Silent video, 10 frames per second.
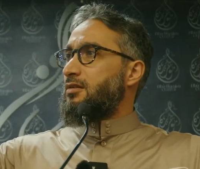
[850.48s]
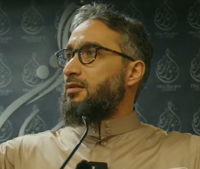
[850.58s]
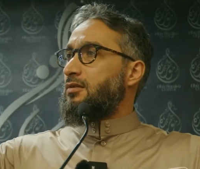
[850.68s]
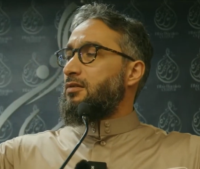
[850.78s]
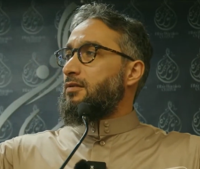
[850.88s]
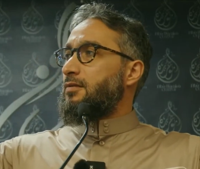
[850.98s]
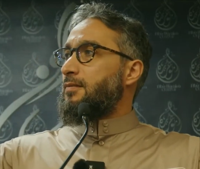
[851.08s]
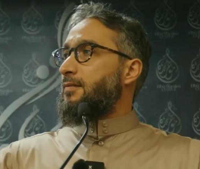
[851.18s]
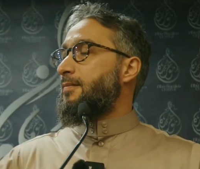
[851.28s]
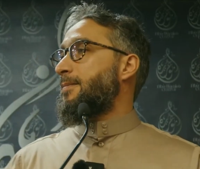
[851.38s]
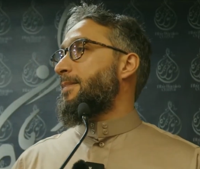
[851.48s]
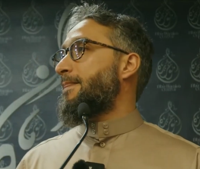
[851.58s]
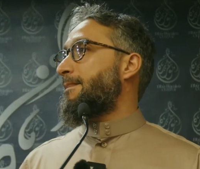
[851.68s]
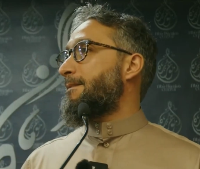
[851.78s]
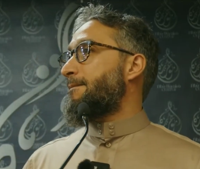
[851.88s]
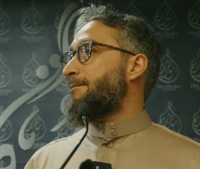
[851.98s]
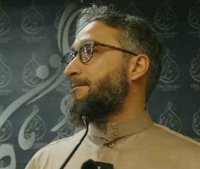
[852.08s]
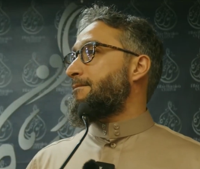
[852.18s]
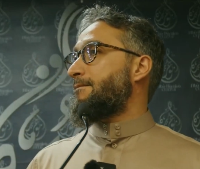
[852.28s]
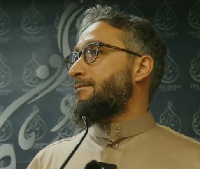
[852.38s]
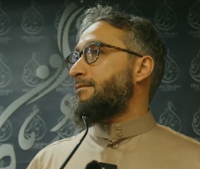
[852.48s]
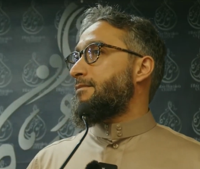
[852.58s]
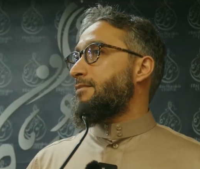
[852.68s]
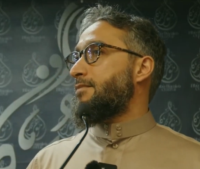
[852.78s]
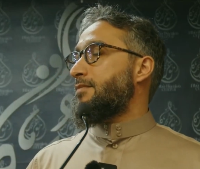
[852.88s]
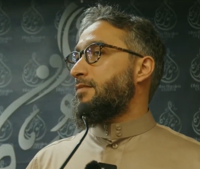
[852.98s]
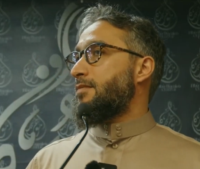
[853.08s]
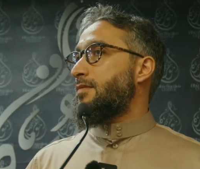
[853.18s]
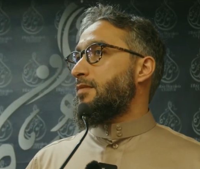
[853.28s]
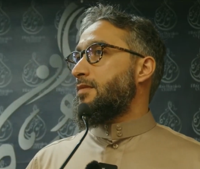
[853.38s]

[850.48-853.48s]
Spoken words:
No one is speaking in this clip.